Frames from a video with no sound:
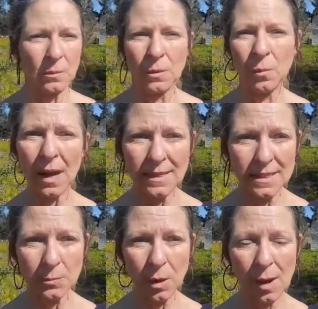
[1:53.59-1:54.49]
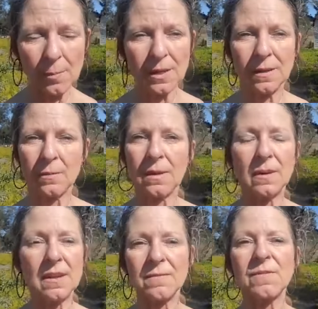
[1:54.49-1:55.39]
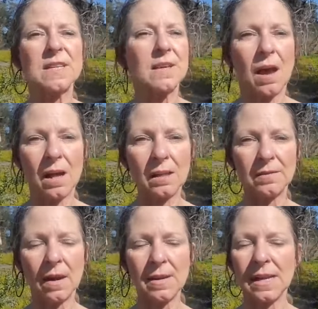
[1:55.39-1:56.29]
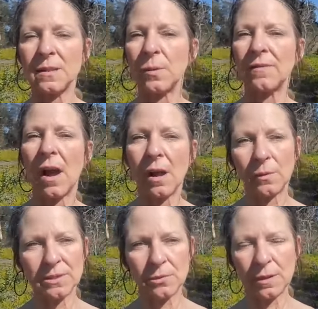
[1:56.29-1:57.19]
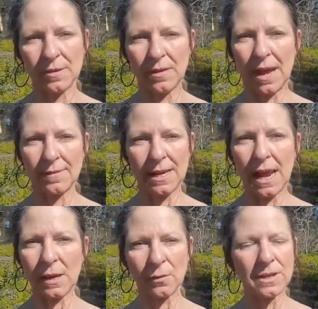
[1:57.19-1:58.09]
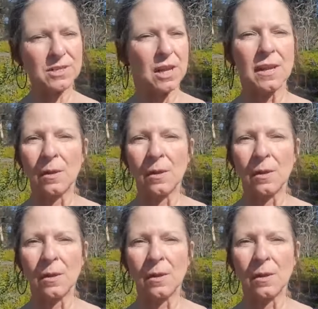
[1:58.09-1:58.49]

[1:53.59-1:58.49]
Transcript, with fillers: We want this property. We, it fits all of our needs. We've always dreamed of having acreage.